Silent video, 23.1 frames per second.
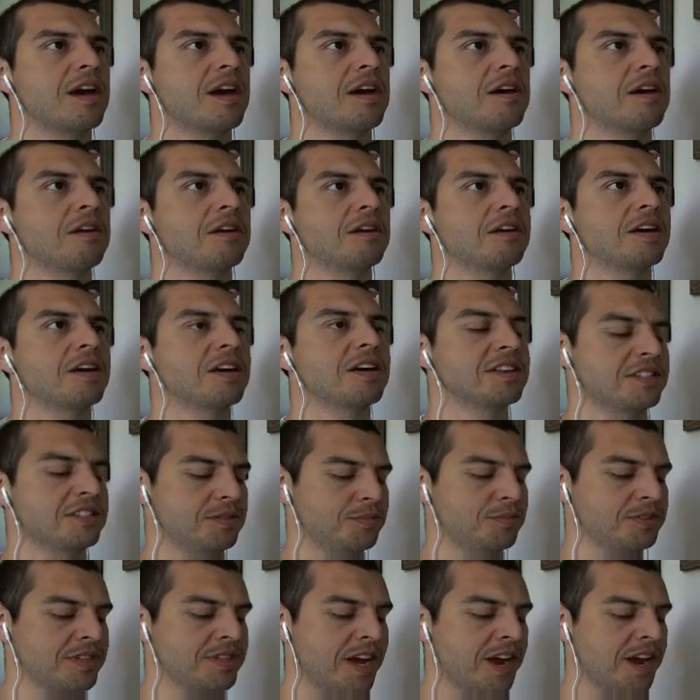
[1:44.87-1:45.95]
or a
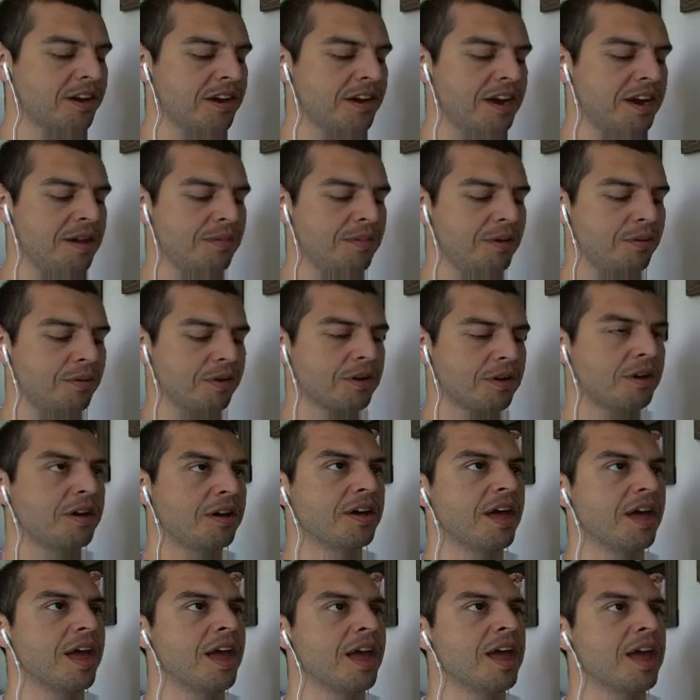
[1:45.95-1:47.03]
simple diagram that we'll call
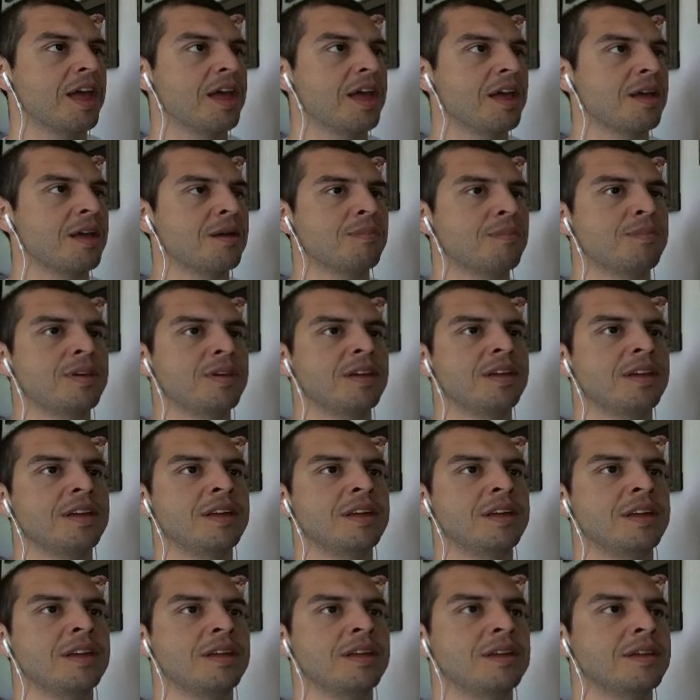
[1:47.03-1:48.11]
A,
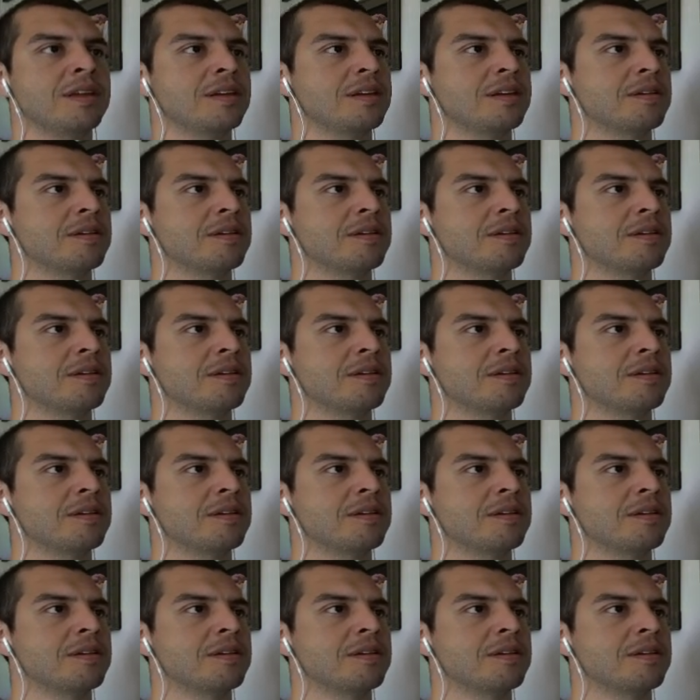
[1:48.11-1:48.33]
B,